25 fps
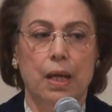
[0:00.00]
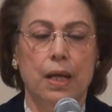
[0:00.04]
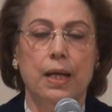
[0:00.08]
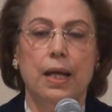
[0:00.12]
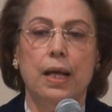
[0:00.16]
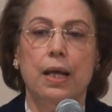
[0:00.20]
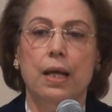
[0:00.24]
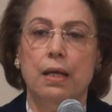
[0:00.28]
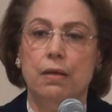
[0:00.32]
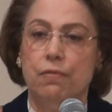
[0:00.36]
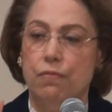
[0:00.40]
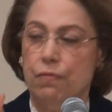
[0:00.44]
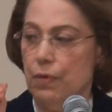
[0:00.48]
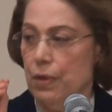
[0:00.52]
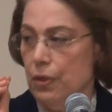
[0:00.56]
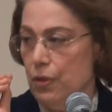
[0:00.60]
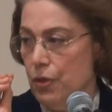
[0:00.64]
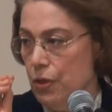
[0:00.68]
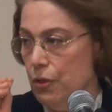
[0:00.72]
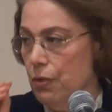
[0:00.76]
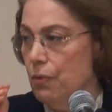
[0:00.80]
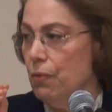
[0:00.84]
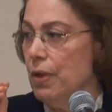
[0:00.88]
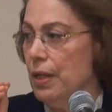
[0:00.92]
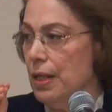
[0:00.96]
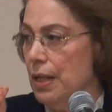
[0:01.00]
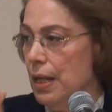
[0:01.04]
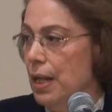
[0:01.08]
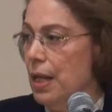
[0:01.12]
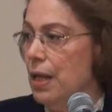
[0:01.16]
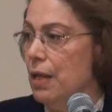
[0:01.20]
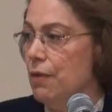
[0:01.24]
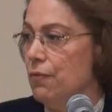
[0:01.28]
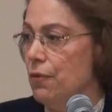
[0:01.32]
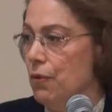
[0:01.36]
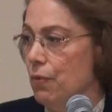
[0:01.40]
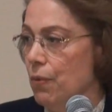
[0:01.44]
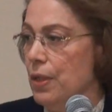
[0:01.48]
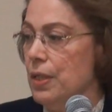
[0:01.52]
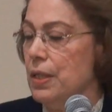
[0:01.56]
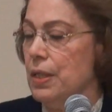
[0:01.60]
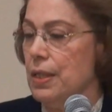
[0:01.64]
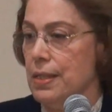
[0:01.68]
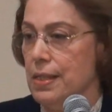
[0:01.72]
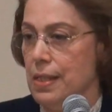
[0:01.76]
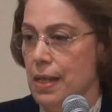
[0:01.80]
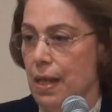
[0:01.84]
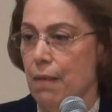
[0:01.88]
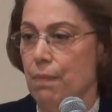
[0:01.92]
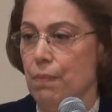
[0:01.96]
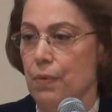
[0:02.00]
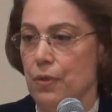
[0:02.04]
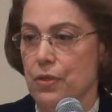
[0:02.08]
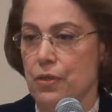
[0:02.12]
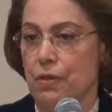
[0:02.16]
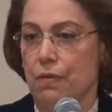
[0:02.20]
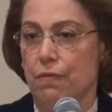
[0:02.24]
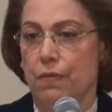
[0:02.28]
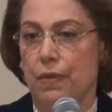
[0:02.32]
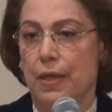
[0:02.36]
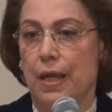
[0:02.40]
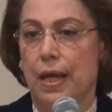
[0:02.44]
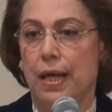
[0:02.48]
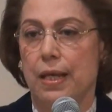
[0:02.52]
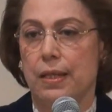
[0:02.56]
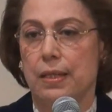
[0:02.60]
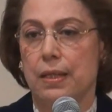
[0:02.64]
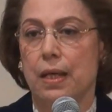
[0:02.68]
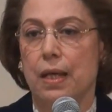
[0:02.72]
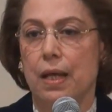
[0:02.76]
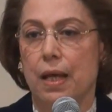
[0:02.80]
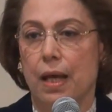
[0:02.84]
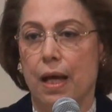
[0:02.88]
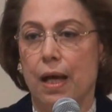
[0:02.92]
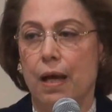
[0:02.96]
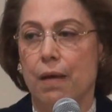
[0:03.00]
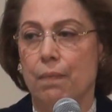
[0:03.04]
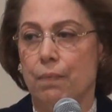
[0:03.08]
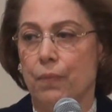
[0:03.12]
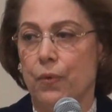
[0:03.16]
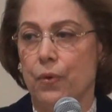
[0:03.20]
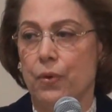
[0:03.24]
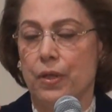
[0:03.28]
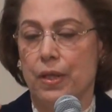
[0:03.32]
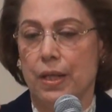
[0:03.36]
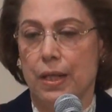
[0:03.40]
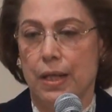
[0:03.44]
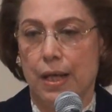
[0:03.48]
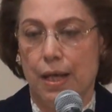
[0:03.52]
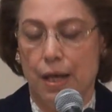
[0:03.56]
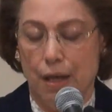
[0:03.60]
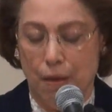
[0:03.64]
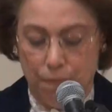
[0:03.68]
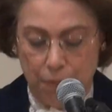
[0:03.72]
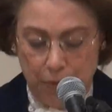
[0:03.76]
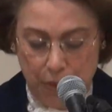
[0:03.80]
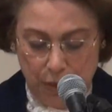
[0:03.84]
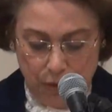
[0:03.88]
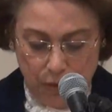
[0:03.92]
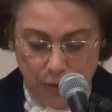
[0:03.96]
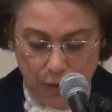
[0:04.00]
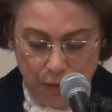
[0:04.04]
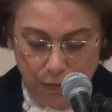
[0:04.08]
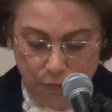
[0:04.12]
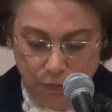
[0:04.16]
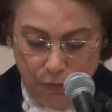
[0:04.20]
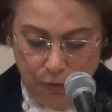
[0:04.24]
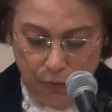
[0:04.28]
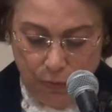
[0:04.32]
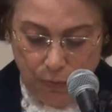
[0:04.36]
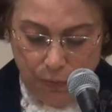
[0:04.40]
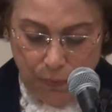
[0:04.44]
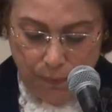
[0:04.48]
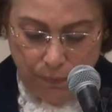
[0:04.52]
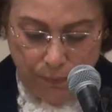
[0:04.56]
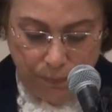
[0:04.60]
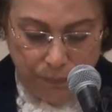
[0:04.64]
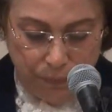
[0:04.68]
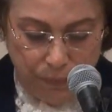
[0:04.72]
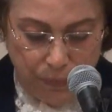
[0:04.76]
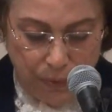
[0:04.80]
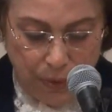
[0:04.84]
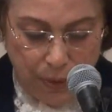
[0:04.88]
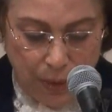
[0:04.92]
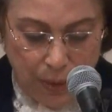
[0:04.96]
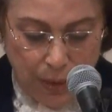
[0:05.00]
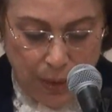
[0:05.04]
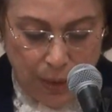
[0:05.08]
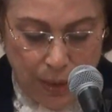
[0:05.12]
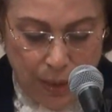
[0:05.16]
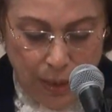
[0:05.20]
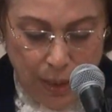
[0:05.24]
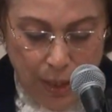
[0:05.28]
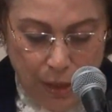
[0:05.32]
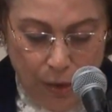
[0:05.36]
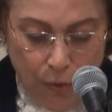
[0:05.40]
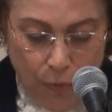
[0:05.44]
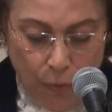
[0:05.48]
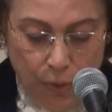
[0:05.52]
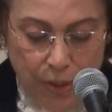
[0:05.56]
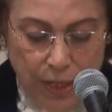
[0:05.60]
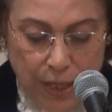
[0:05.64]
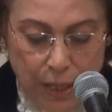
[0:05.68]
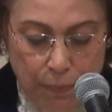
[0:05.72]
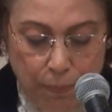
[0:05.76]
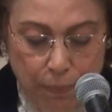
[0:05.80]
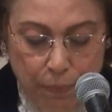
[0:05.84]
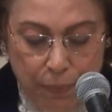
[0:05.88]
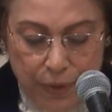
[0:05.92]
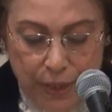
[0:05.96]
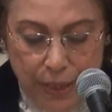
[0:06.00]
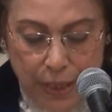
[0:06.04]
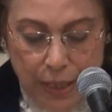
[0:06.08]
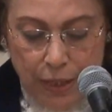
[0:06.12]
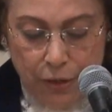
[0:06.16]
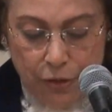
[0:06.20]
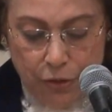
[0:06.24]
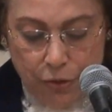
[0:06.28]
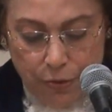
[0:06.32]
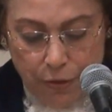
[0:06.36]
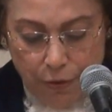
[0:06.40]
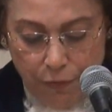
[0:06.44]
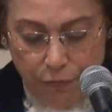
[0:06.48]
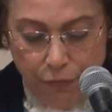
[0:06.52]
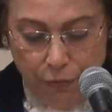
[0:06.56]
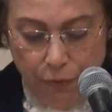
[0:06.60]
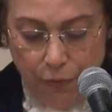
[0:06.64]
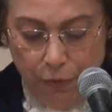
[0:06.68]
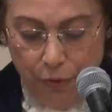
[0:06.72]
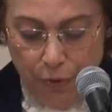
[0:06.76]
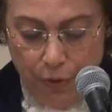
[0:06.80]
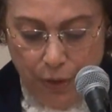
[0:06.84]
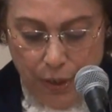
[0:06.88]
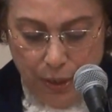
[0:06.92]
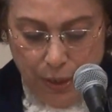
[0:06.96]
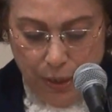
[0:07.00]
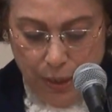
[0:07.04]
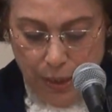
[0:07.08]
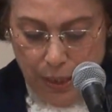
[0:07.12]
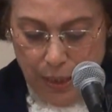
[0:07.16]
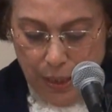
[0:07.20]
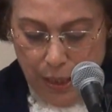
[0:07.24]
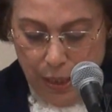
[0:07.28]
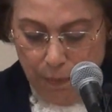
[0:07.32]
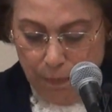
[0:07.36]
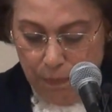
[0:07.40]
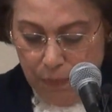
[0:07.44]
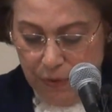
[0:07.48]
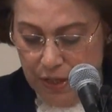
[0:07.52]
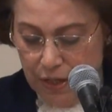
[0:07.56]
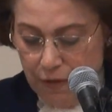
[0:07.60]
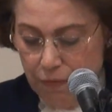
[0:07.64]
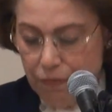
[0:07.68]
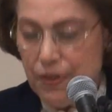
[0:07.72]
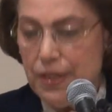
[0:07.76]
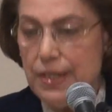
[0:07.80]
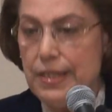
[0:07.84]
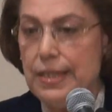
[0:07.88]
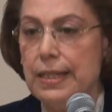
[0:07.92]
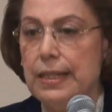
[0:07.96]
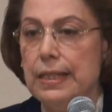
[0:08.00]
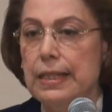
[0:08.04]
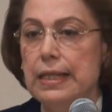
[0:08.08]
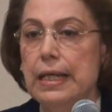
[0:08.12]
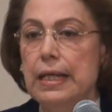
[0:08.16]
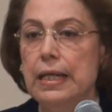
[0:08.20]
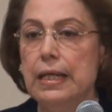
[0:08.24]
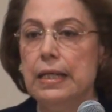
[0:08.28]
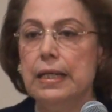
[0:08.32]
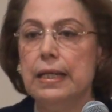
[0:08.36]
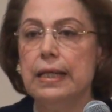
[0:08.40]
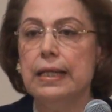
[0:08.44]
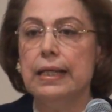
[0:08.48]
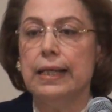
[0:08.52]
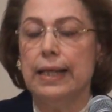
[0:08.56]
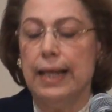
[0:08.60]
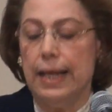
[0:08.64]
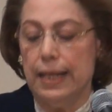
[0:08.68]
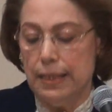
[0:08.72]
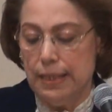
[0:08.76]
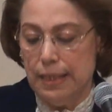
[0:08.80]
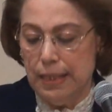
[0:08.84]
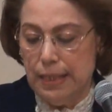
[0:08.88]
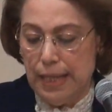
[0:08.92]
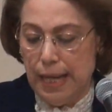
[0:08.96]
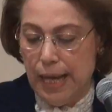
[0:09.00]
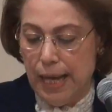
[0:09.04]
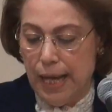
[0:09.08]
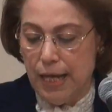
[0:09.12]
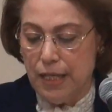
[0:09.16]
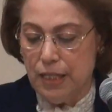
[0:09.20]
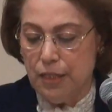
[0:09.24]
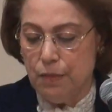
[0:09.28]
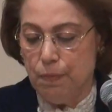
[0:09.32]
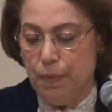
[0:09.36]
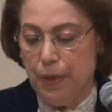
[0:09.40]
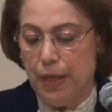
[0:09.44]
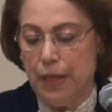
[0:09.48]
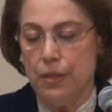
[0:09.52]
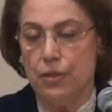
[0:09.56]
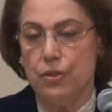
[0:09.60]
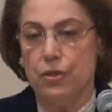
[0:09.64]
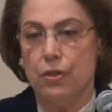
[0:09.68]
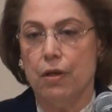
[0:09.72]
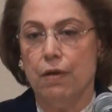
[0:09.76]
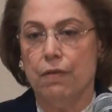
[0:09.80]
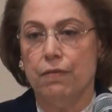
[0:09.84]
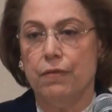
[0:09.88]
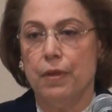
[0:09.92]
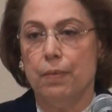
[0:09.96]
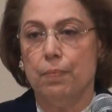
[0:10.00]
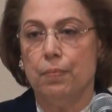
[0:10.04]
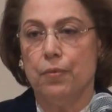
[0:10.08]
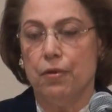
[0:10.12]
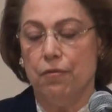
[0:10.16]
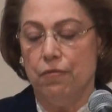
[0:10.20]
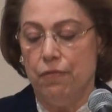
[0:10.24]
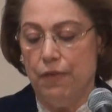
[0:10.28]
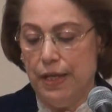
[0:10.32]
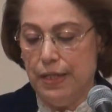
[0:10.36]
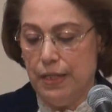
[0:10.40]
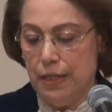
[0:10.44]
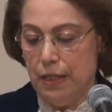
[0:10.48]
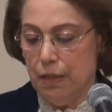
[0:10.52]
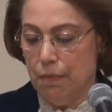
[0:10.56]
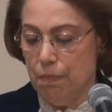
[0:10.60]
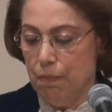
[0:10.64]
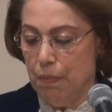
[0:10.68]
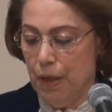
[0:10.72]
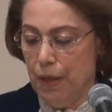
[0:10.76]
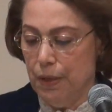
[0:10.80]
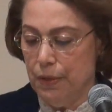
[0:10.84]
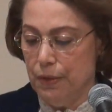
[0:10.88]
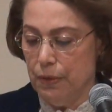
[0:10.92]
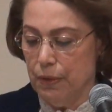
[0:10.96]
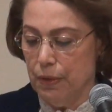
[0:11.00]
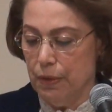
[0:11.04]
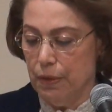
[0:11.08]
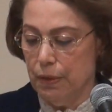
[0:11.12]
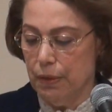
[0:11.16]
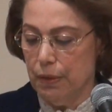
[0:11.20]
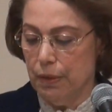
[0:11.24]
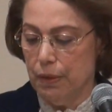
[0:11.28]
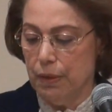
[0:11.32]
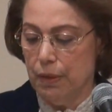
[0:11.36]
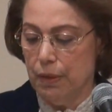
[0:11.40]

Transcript: And if a Q&A, if you want examples of that, I'm more than happy to give you. We can bring to the fore previously neglected aspects of the prophetic model.